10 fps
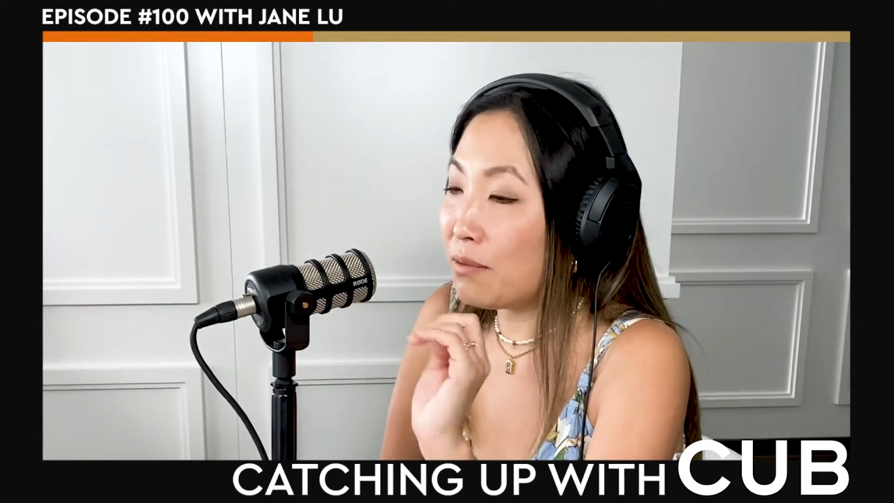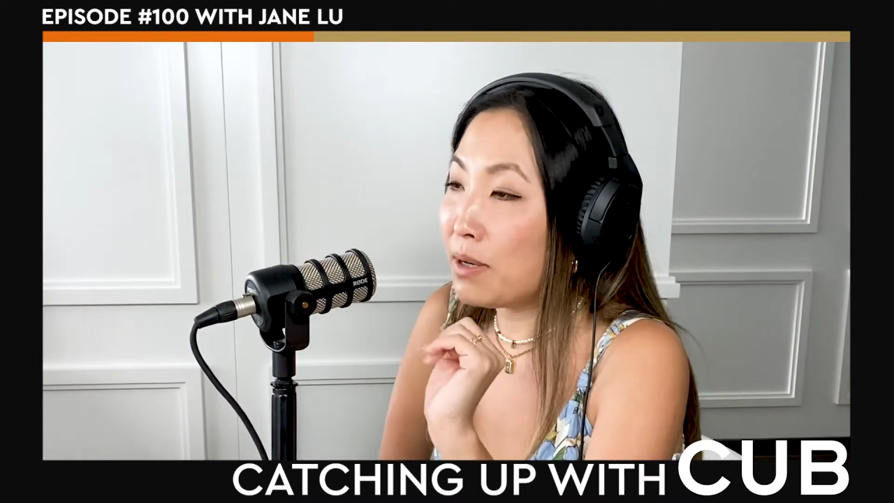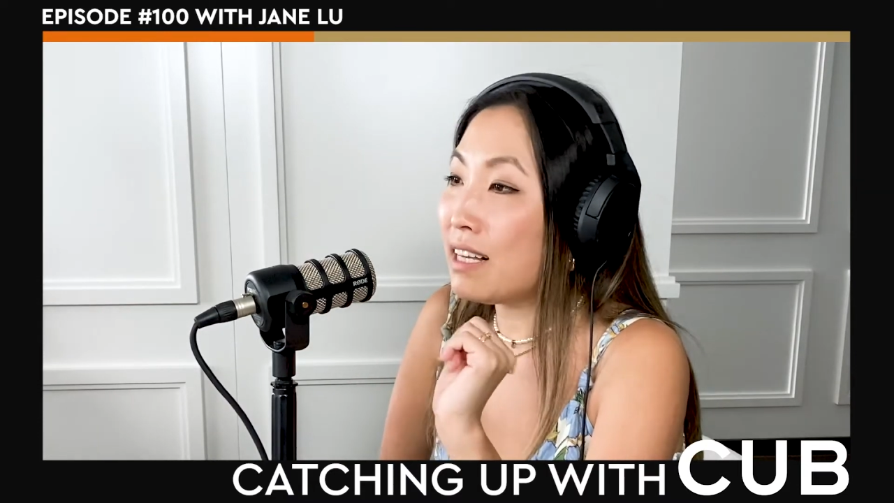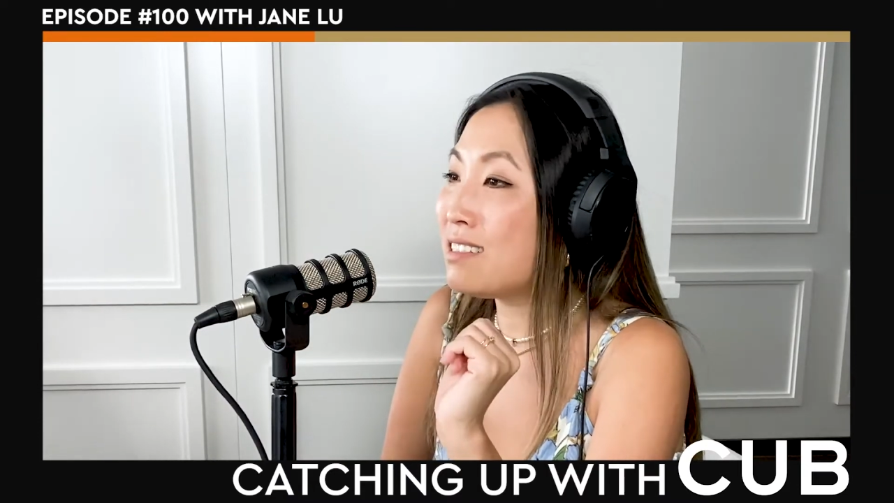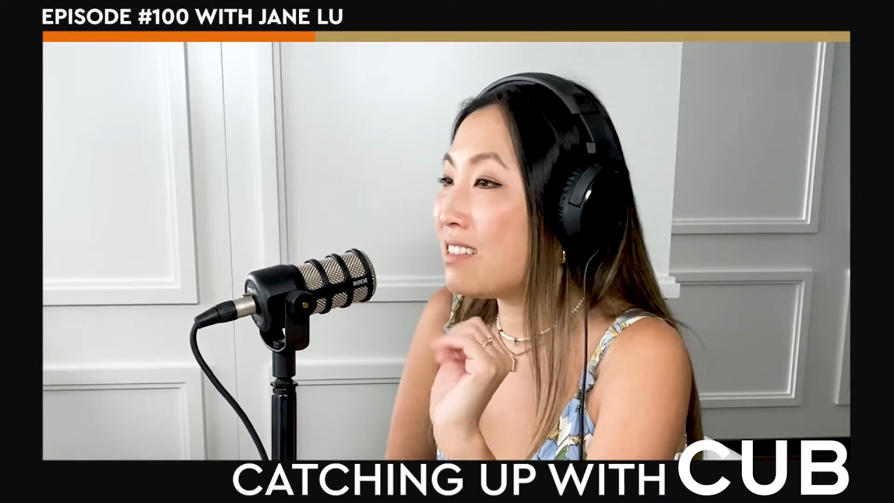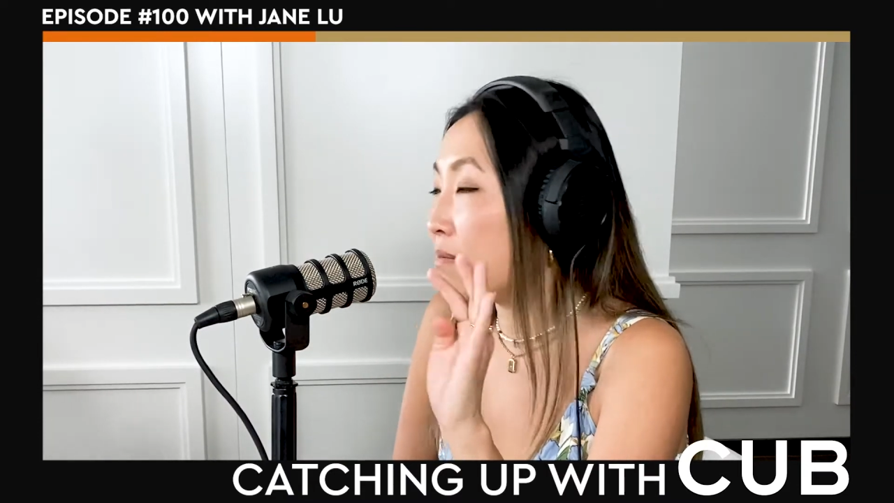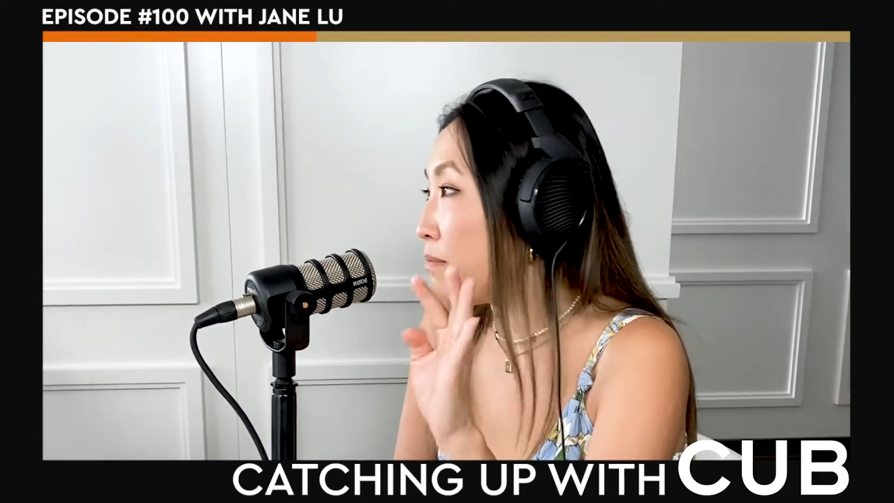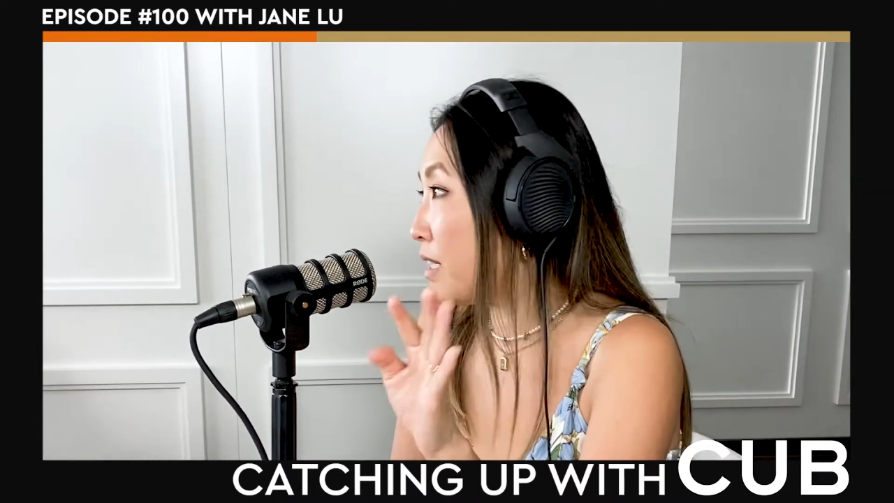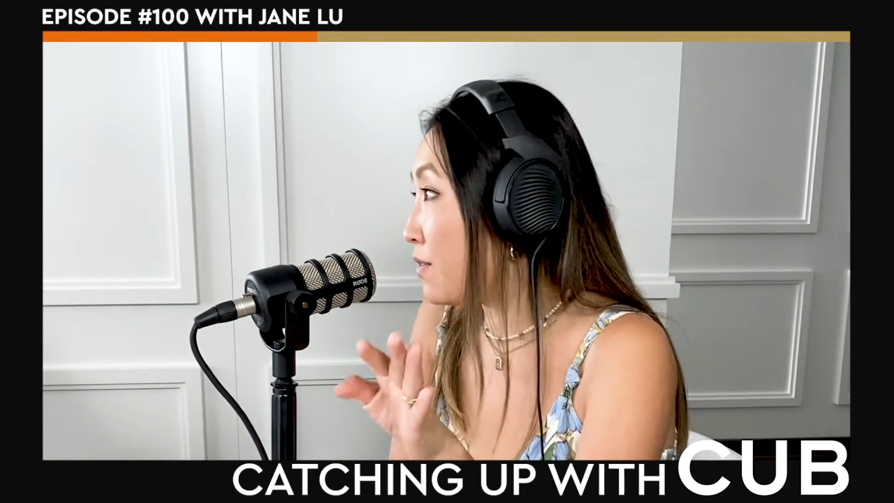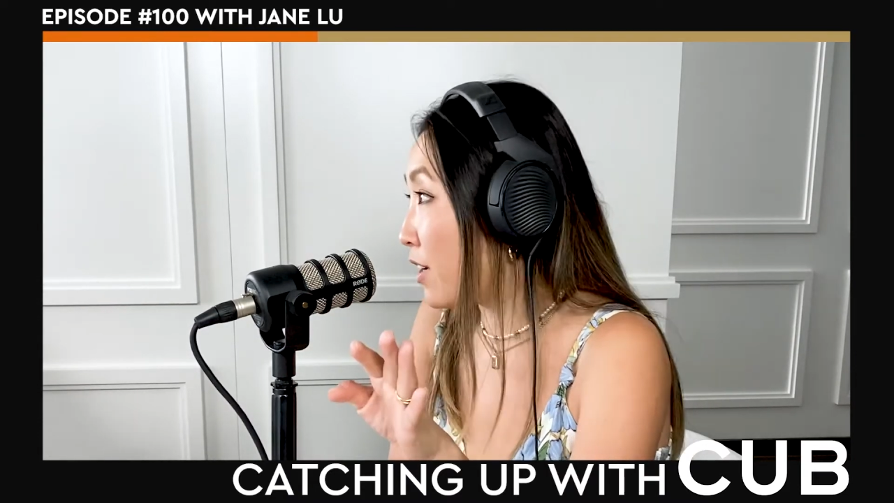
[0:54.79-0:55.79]
instant
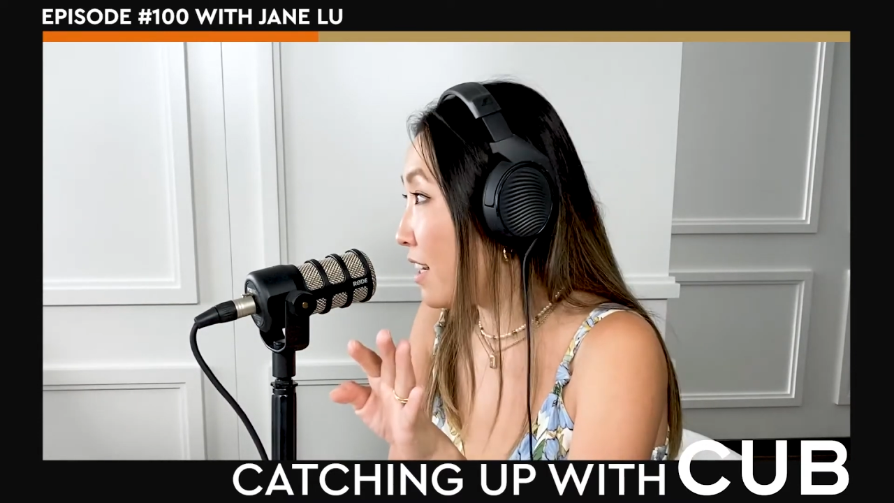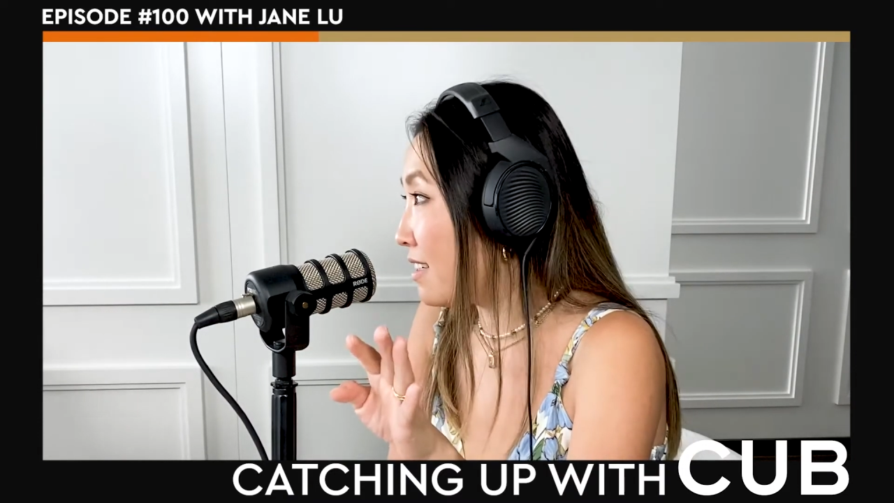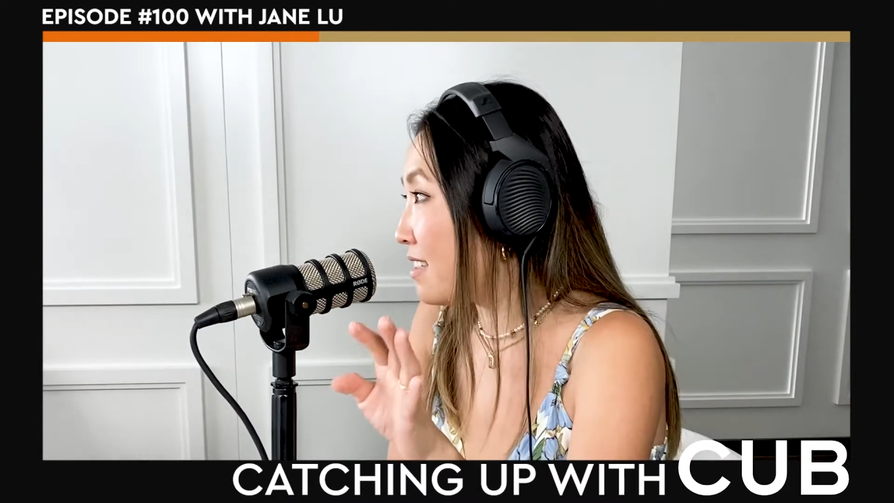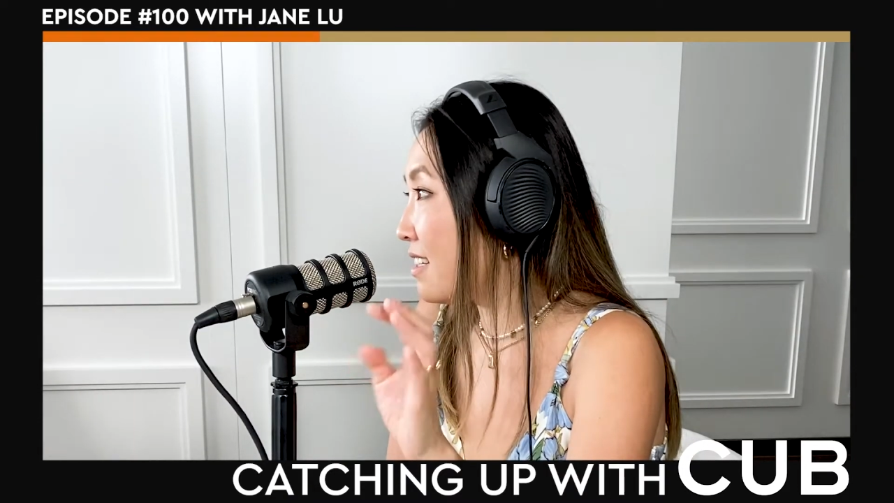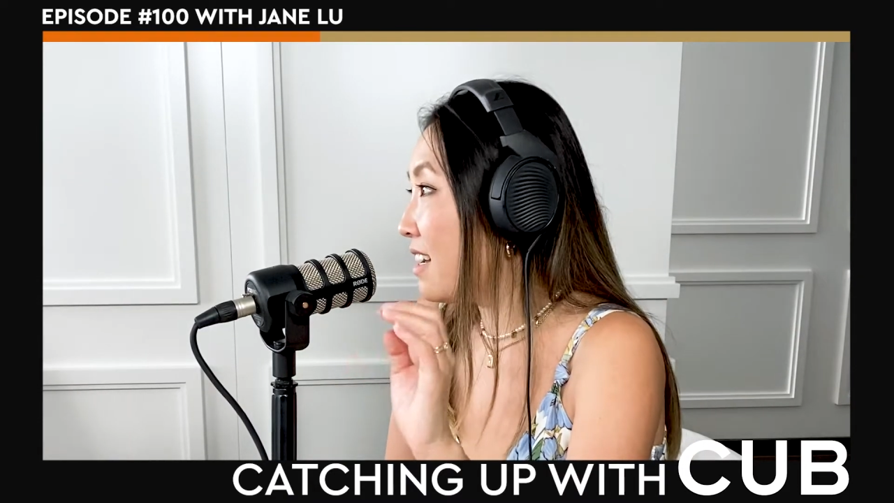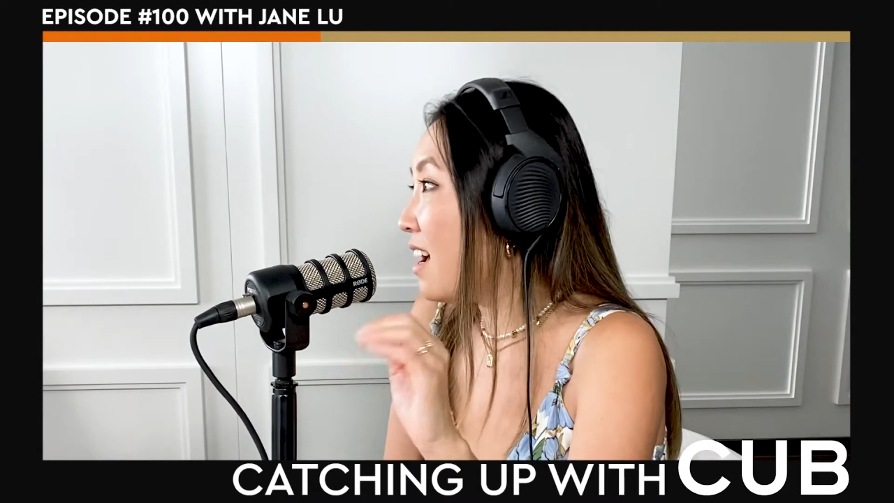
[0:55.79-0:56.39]
best friends.